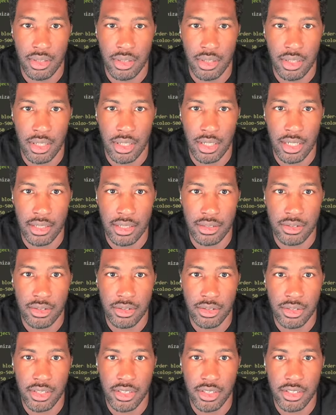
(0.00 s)
All right,
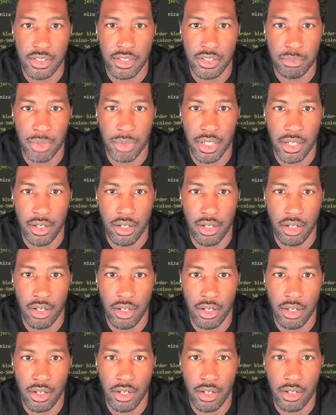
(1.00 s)
so here's my
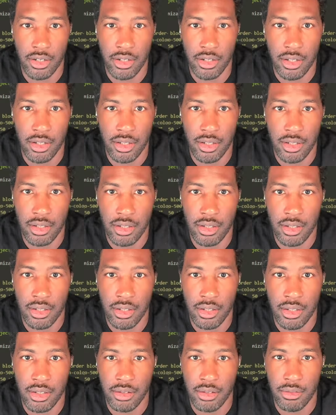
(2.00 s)
card.
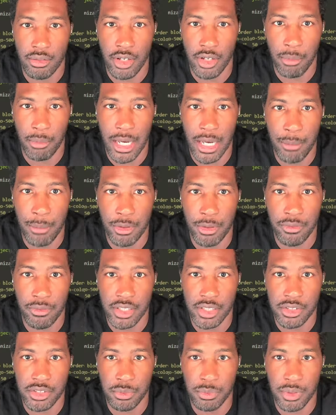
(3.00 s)
Get a map over
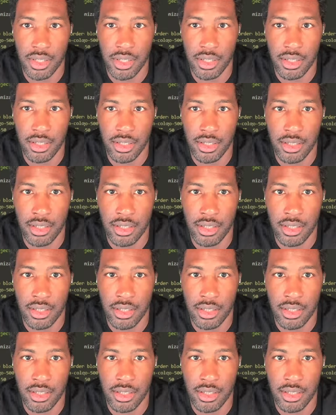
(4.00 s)
each one